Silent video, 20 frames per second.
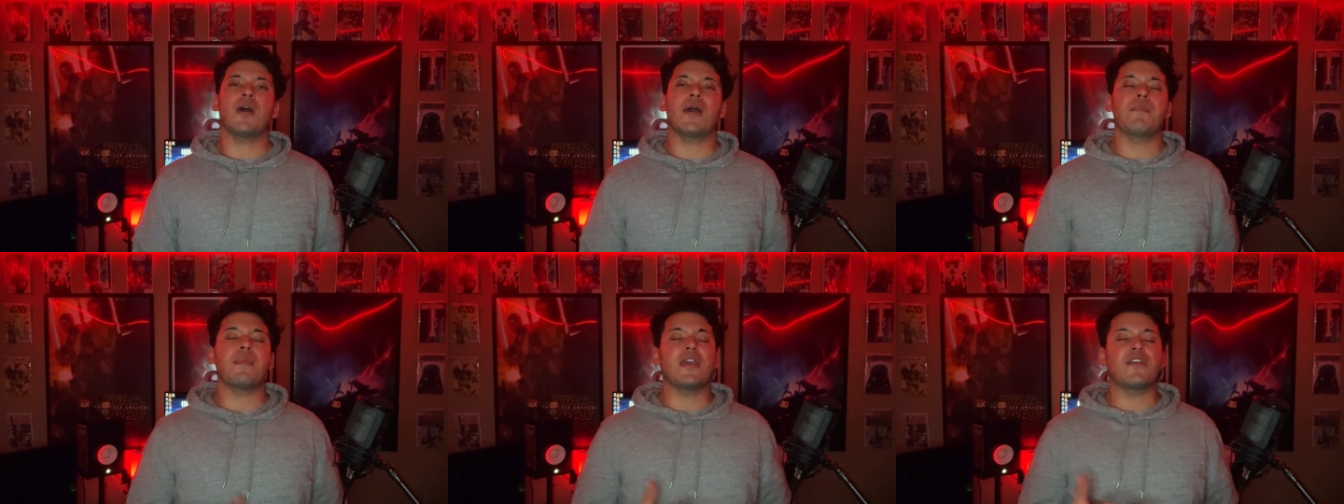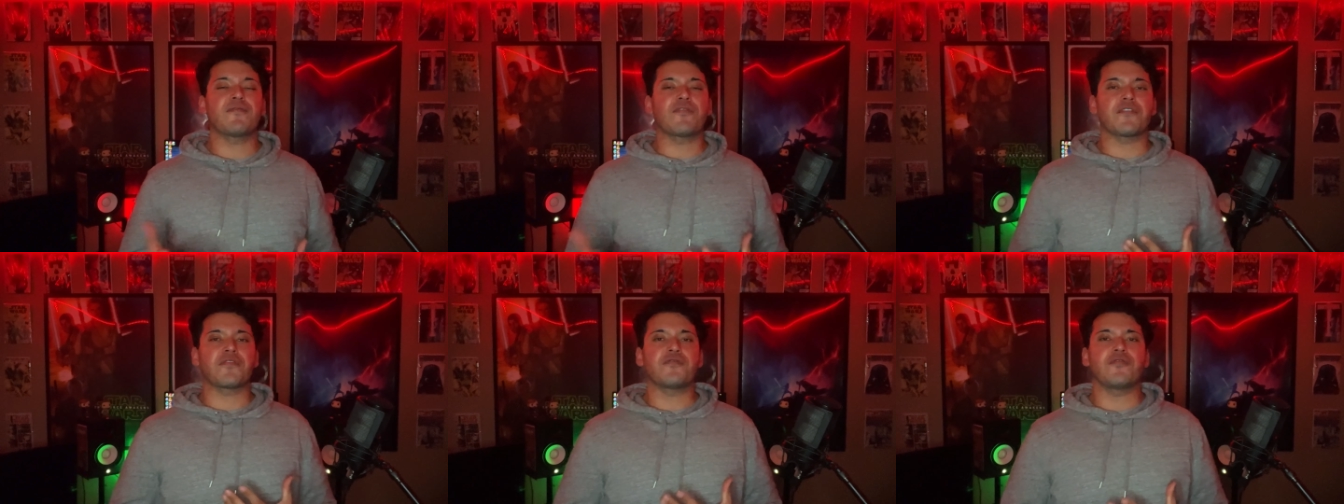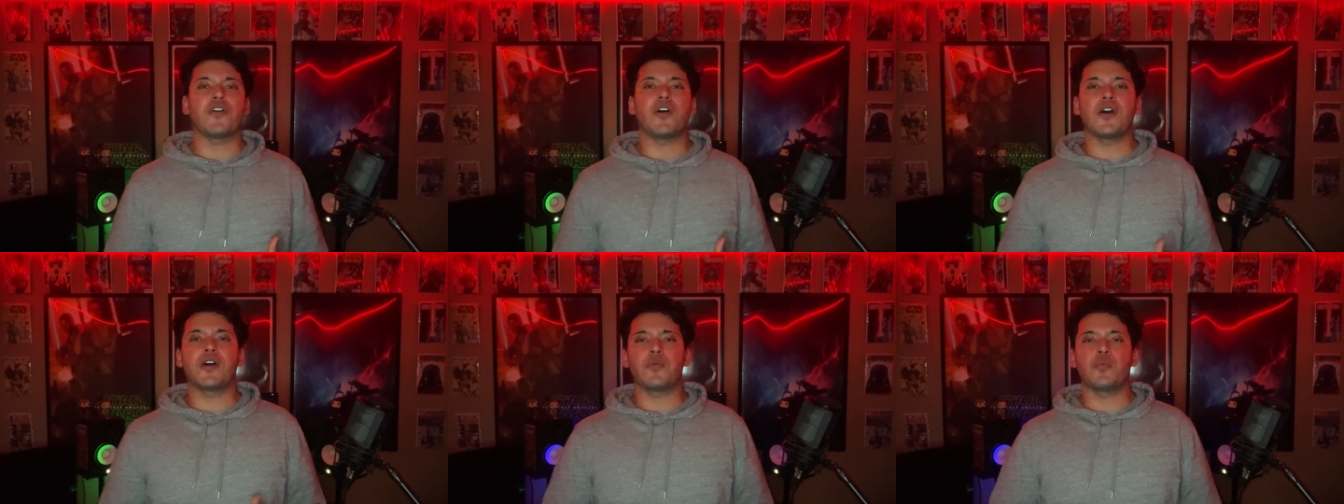I make for
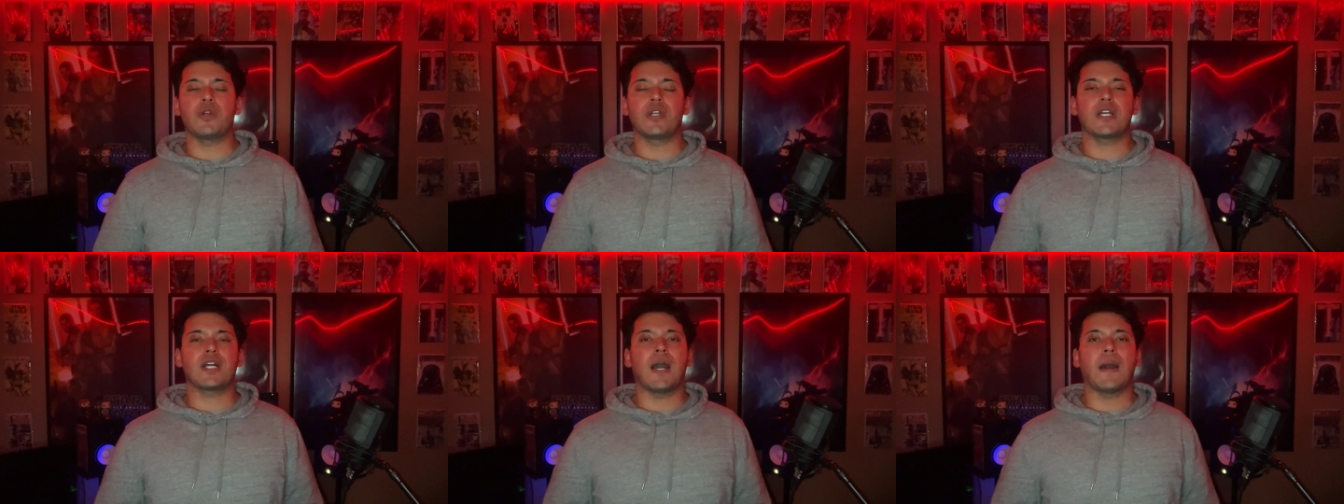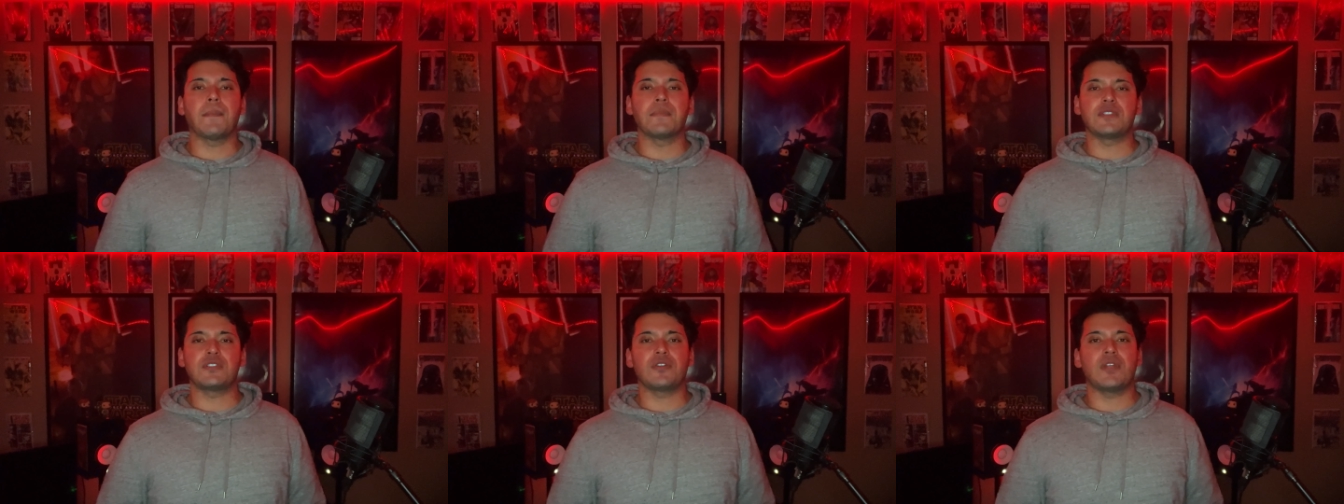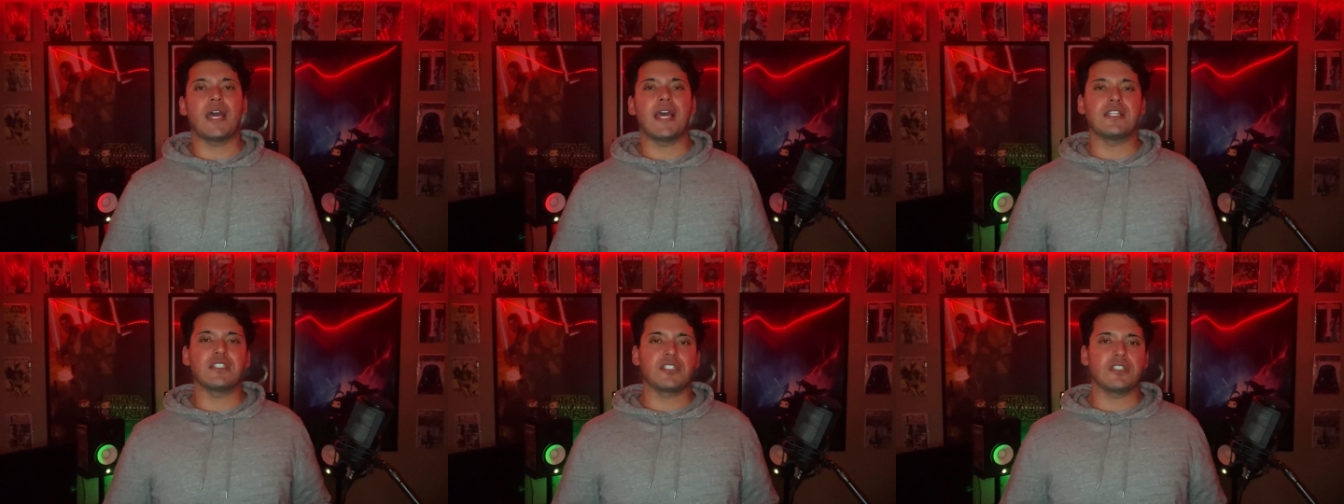fun when it comes to the
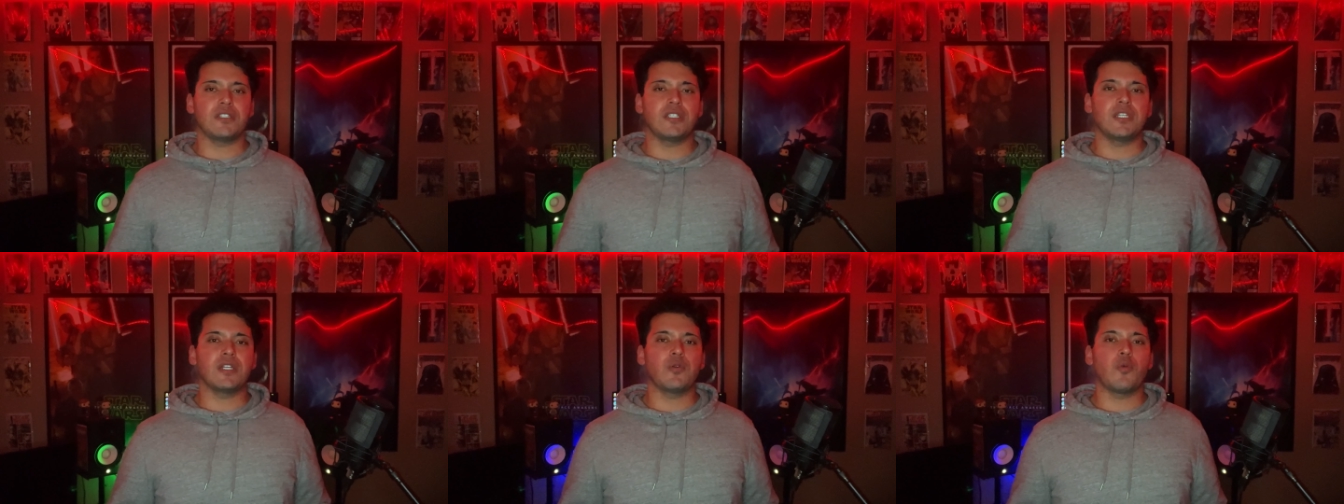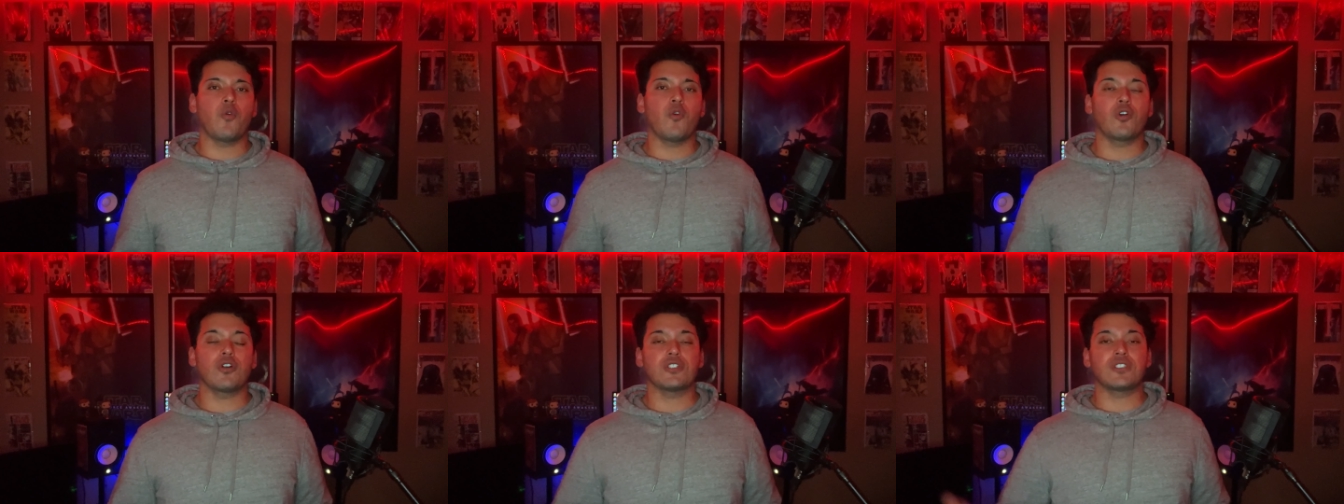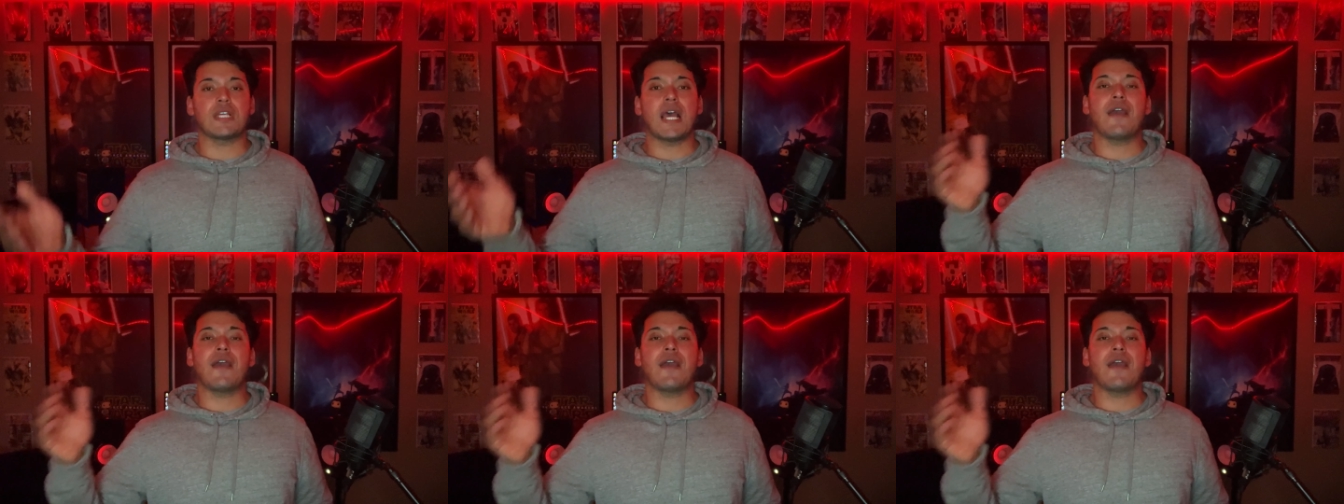NTD Awards.